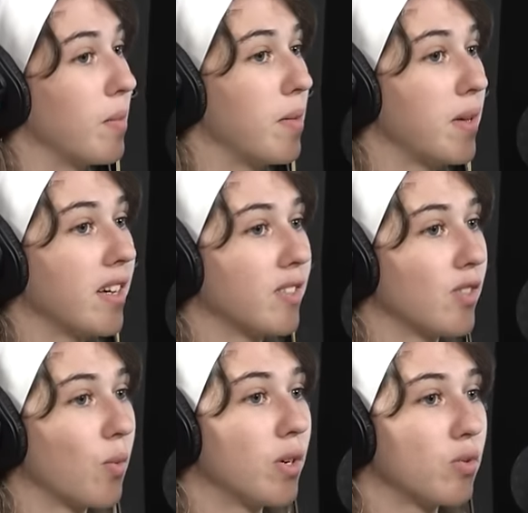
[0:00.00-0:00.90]
me because
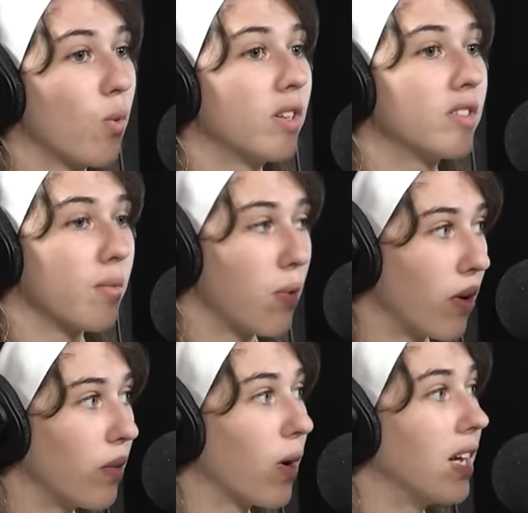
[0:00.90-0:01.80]
there was once a
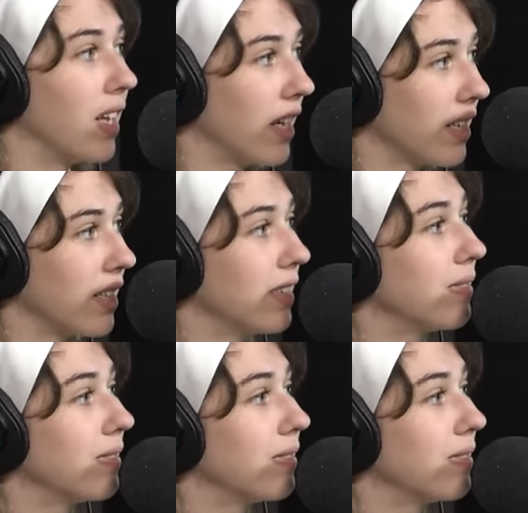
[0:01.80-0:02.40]
point where I liked it.